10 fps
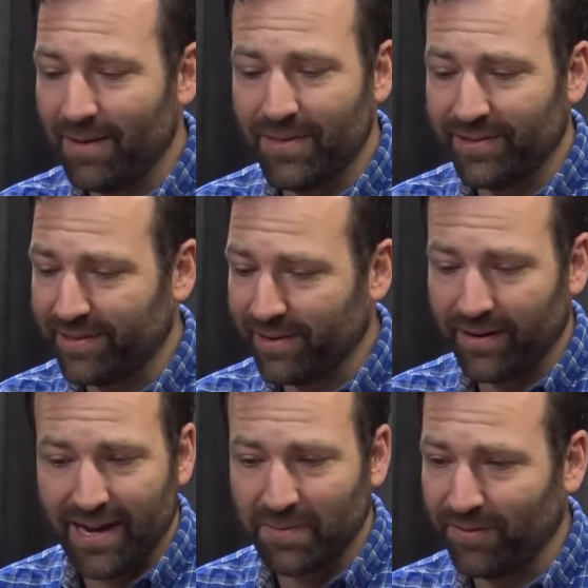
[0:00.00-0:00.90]
Uh, this is
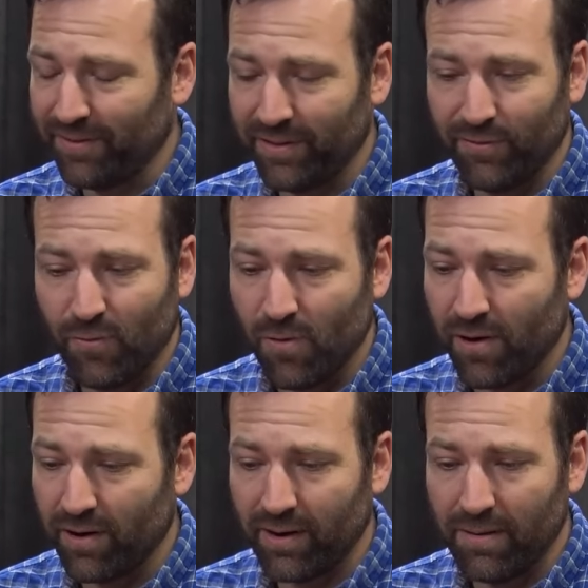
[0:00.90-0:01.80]
our SB54,
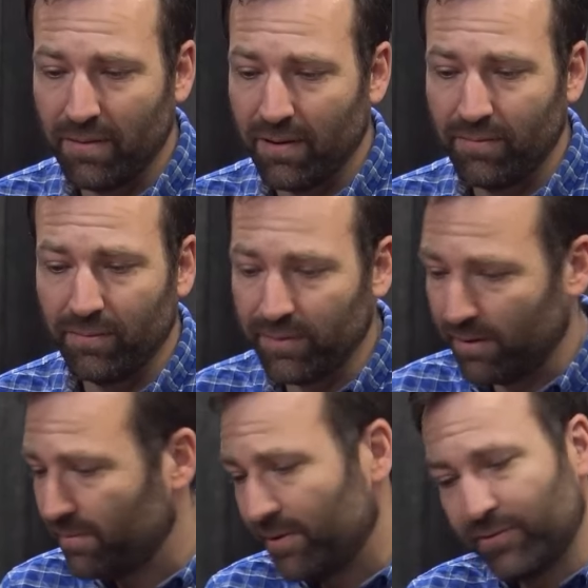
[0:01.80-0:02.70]
uh, uh, you
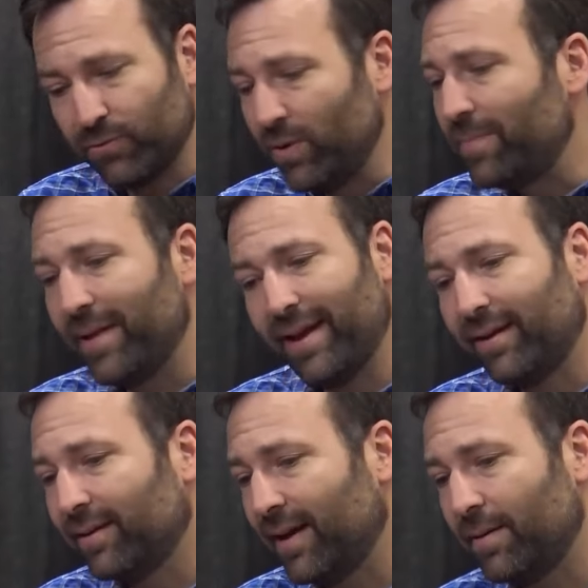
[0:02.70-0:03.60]
know, a
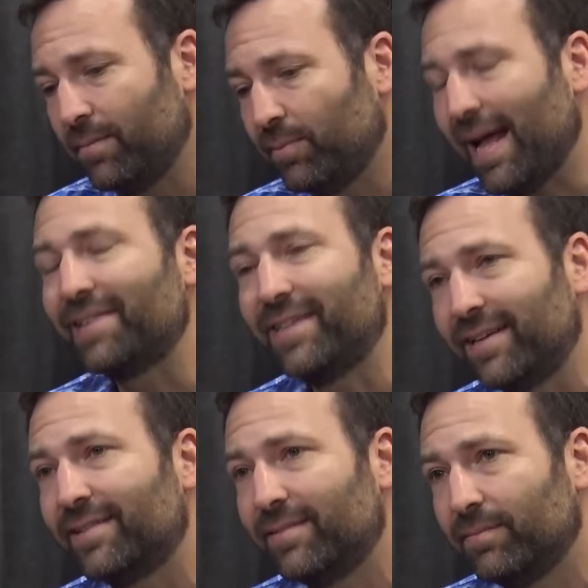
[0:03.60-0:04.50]
sweeping um,
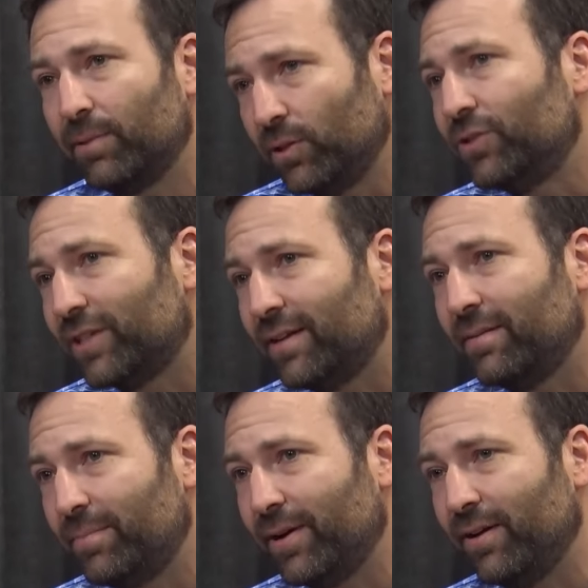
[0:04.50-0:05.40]
plastics
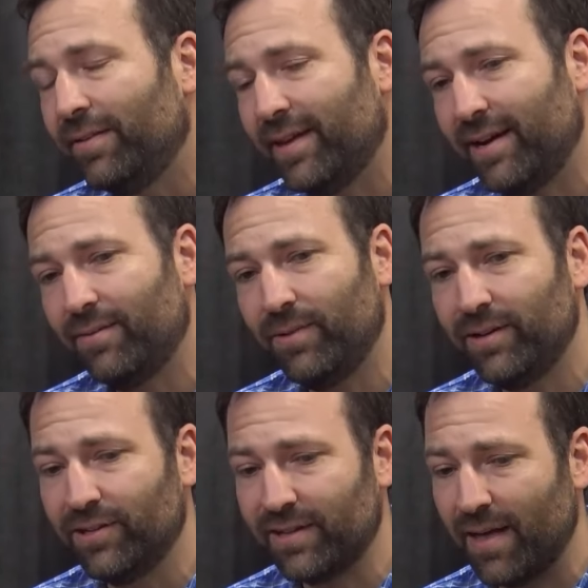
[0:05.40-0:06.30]
pollution bill that
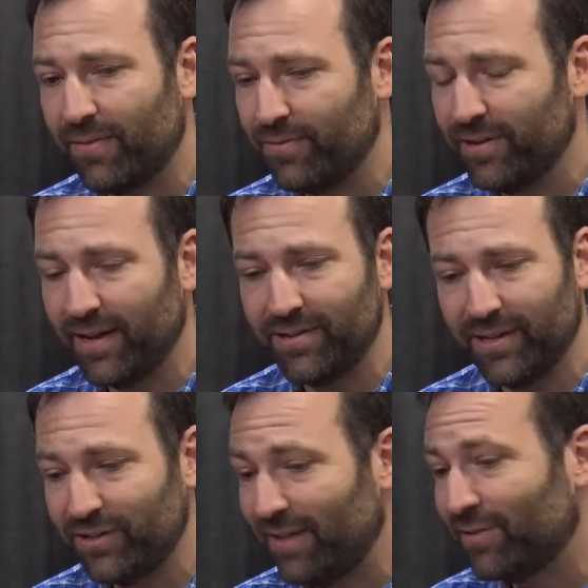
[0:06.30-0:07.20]
we just got through the
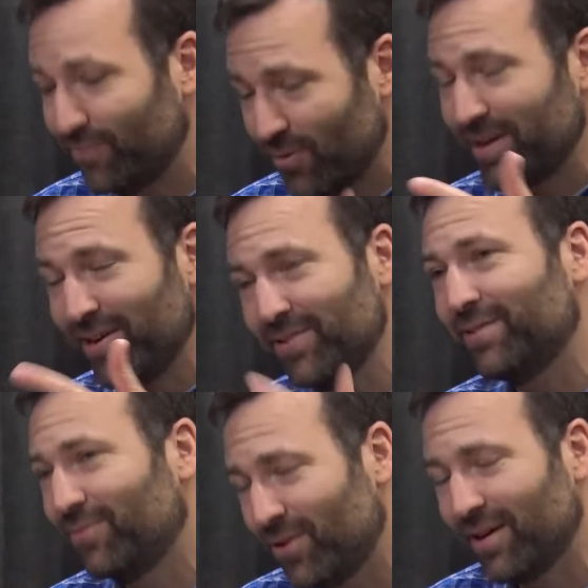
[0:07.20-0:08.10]
legislature after four years
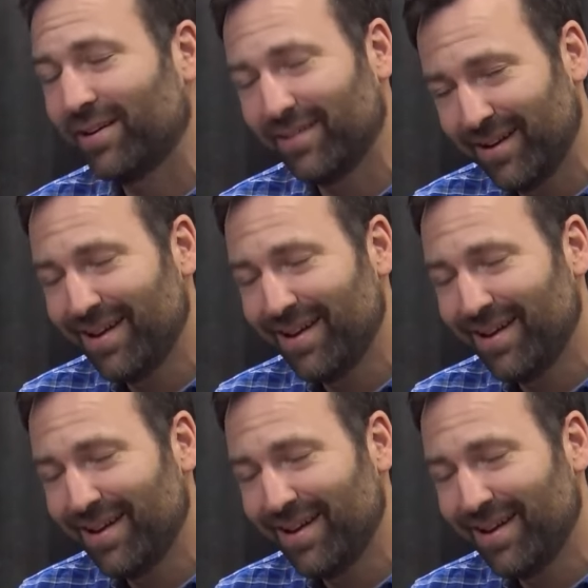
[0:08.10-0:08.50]
of work.